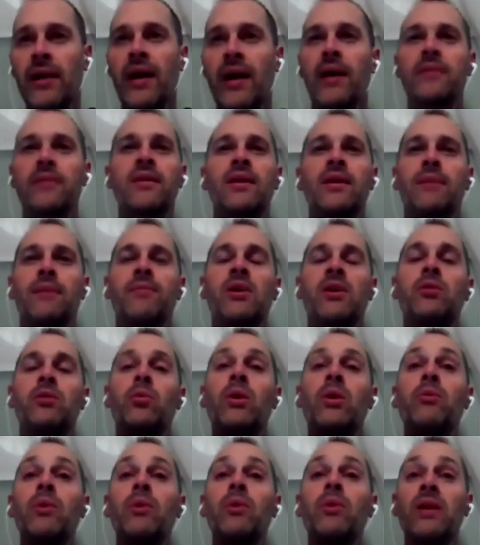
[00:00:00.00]
outcome that
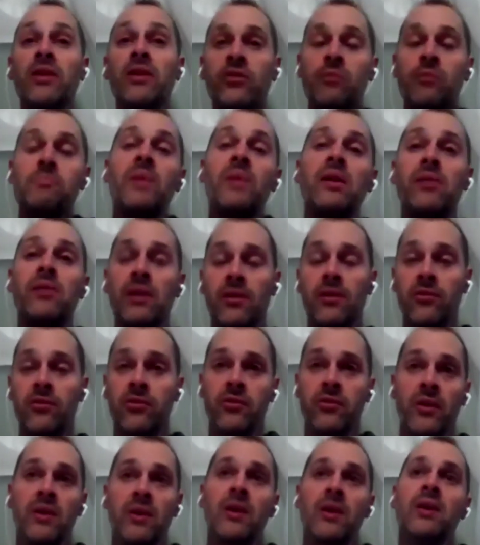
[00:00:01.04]
we will experience